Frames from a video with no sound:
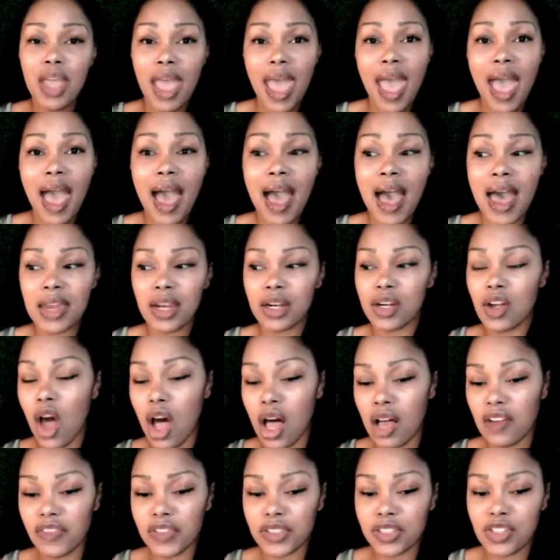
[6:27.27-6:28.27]
add and
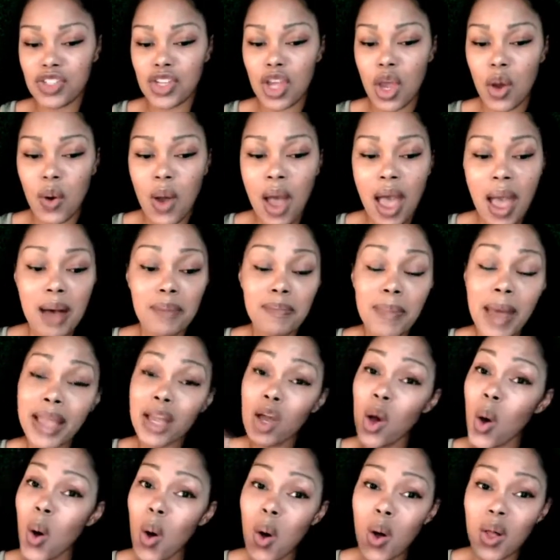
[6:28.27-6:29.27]
offer. So my
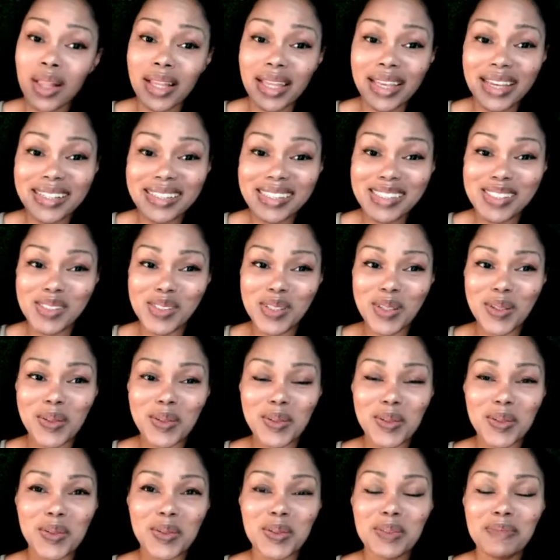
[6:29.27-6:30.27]
goal is
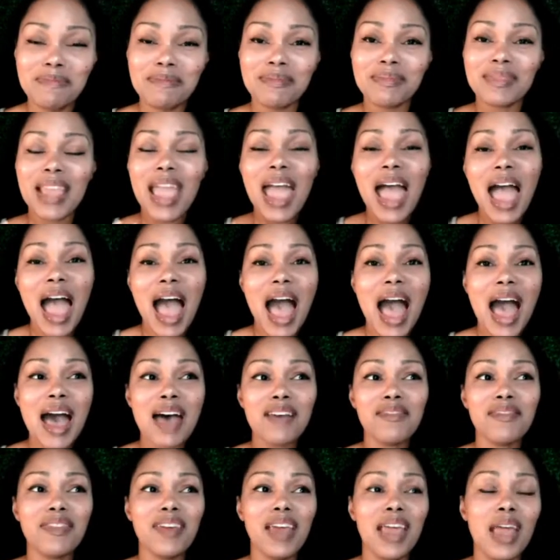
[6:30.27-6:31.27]
to
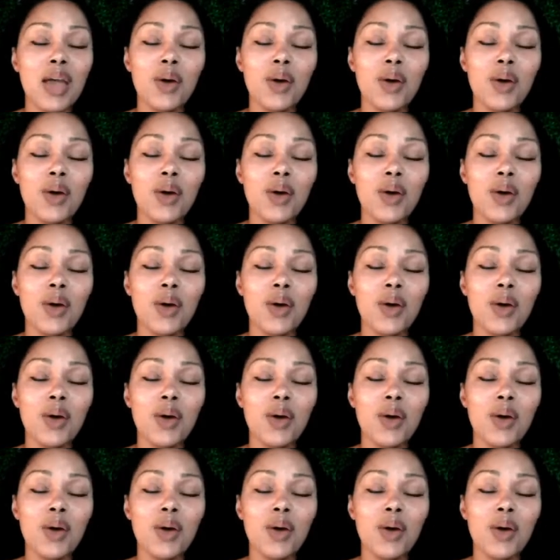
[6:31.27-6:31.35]
have